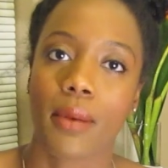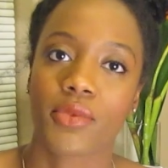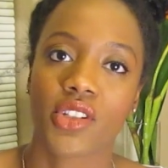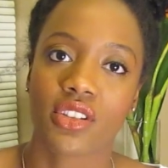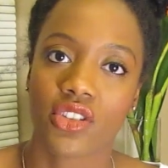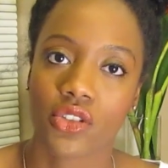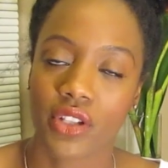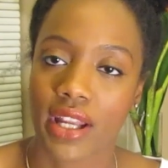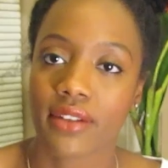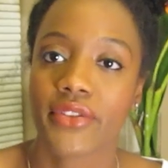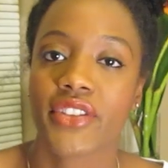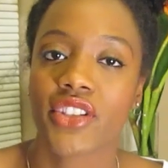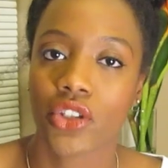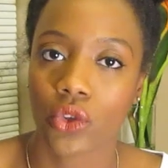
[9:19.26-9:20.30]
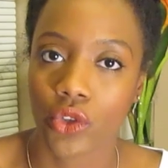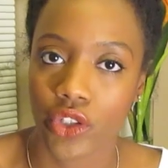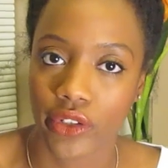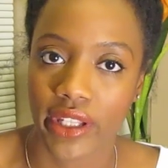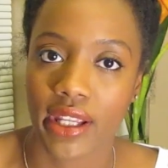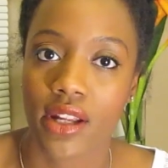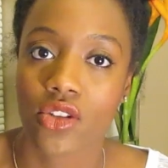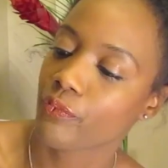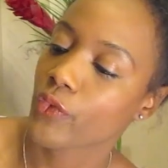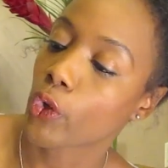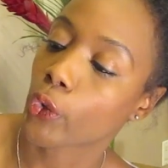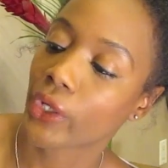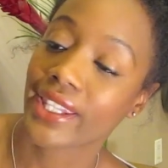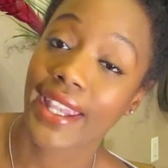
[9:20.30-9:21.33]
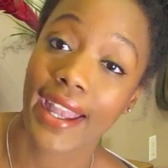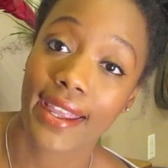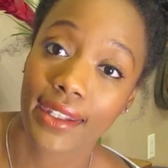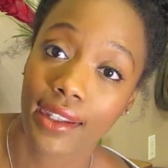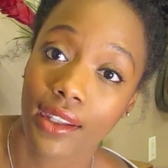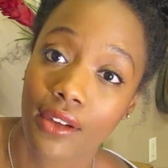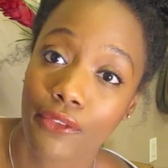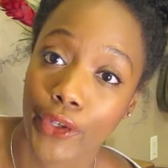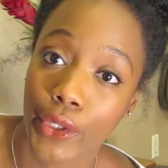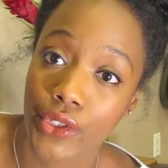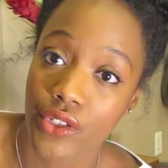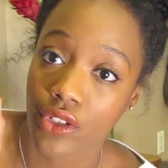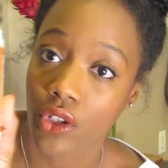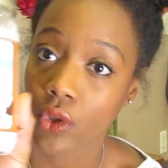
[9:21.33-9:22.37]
just to kind of seal your ends. Organic virgin